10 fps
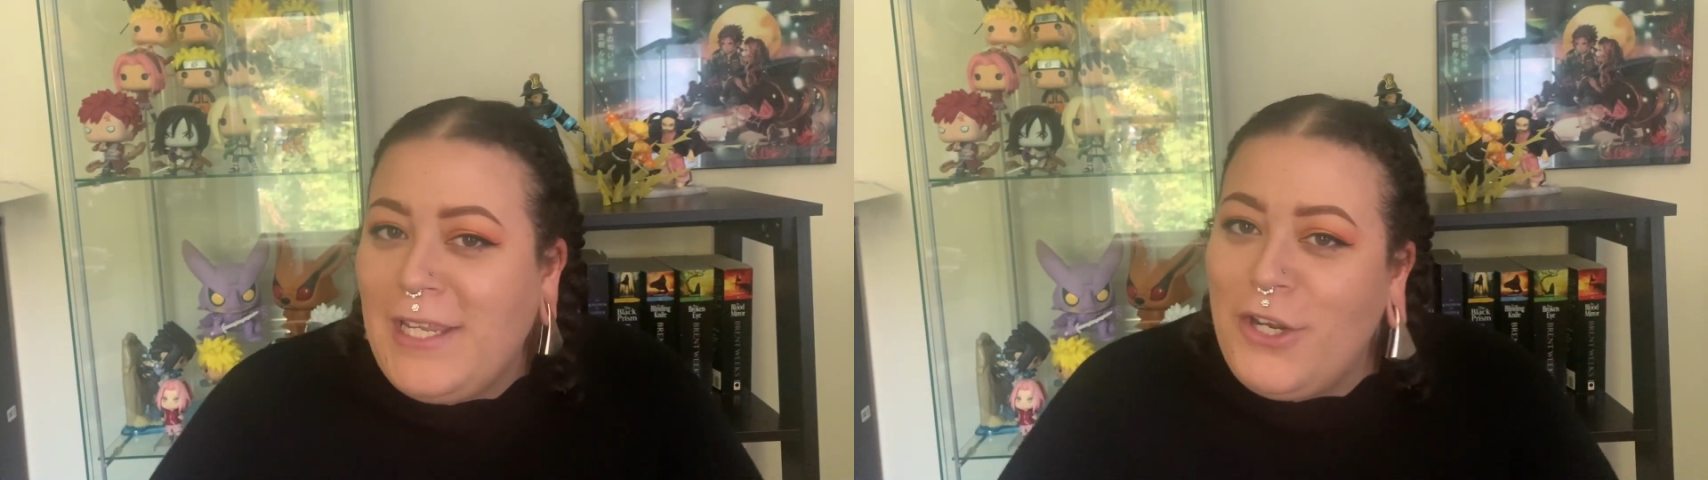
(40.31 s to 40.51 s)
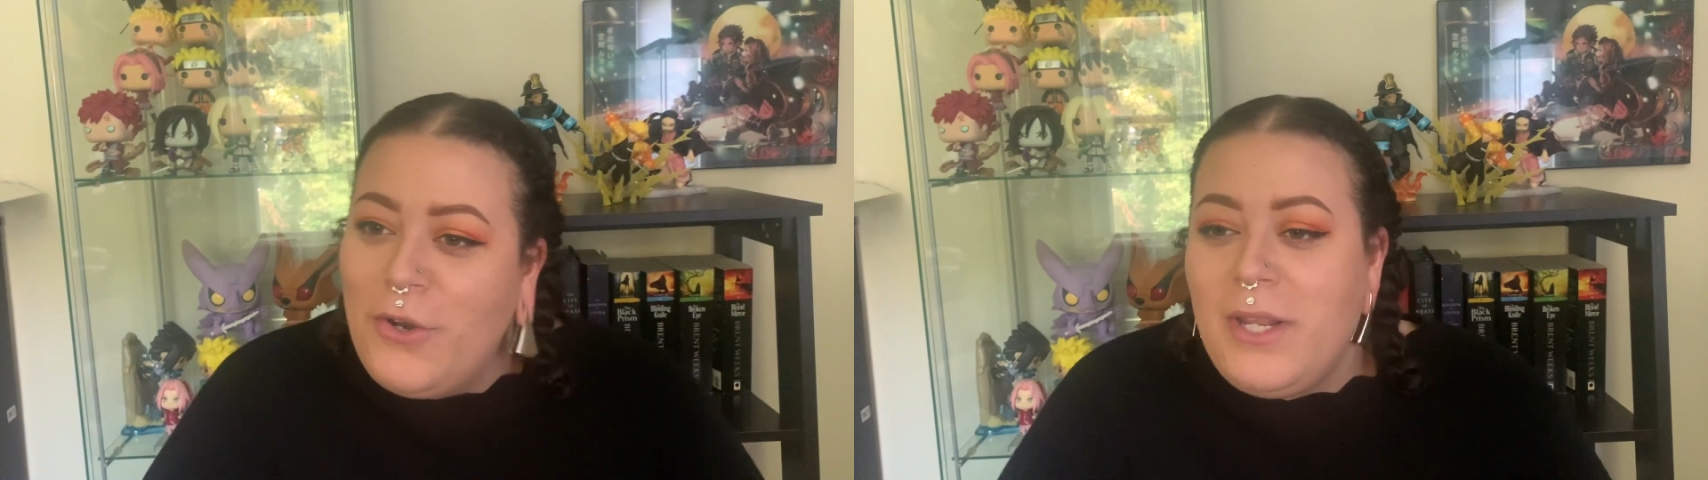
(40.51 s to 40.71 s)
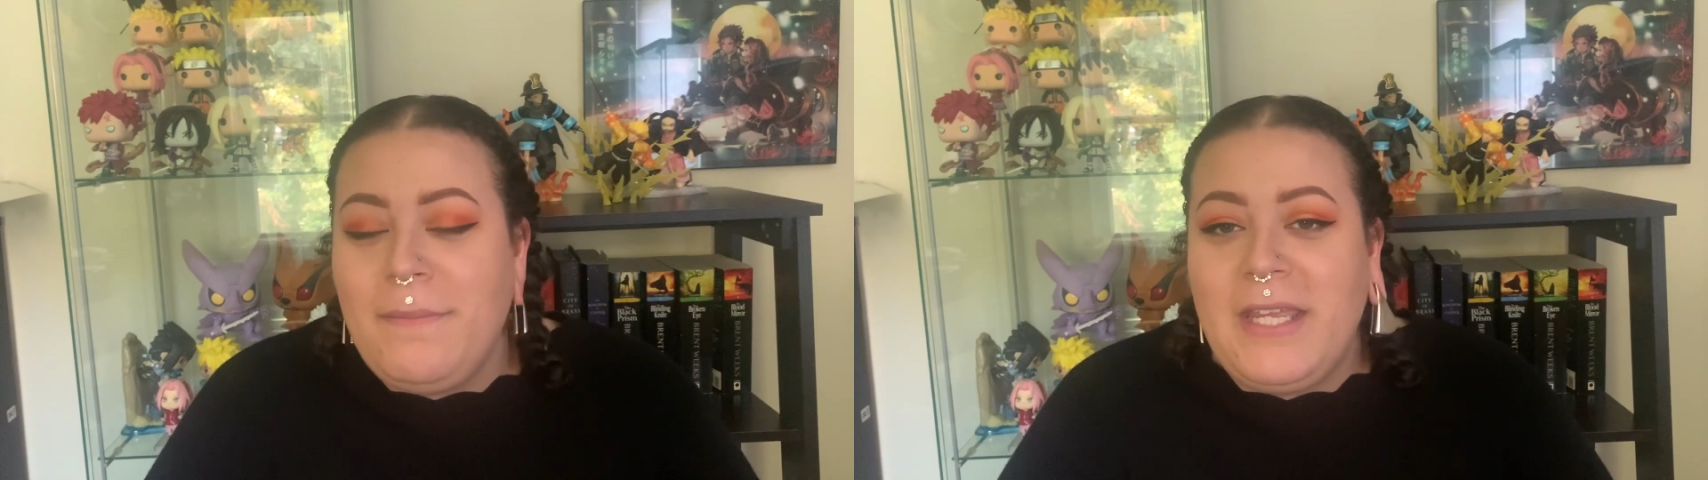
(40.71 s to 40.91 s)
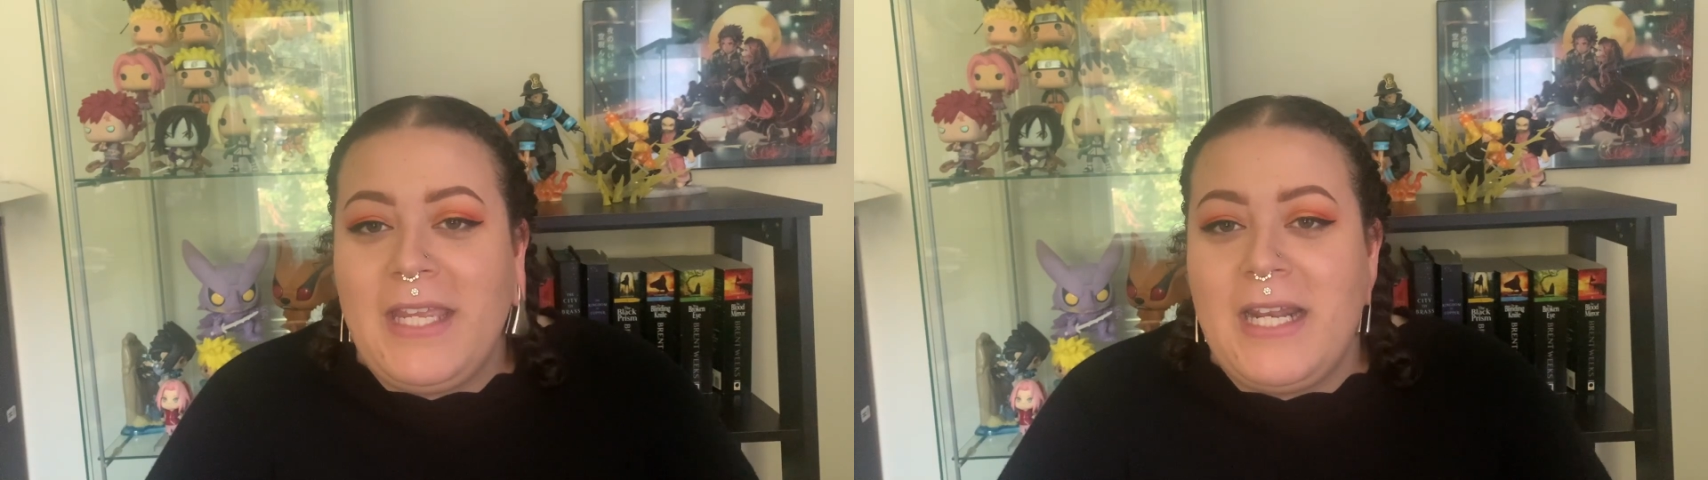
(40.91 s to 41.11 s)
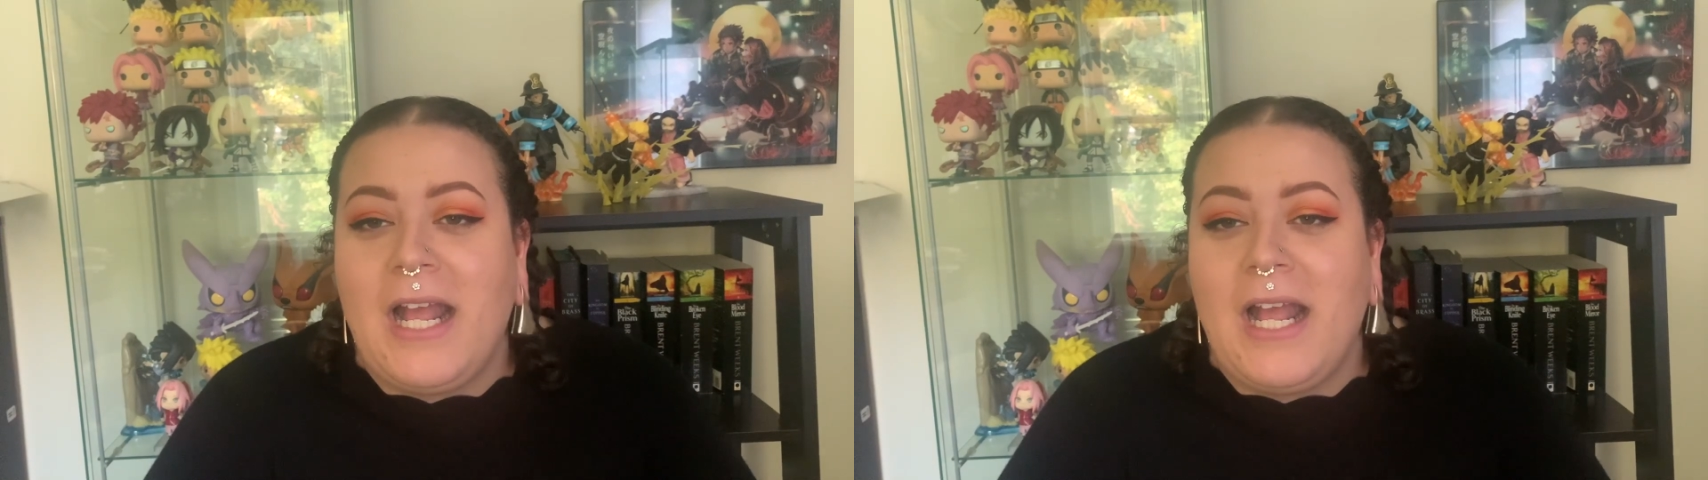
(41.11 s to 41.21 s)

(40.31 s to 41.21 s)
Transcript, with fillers: you know what I mean?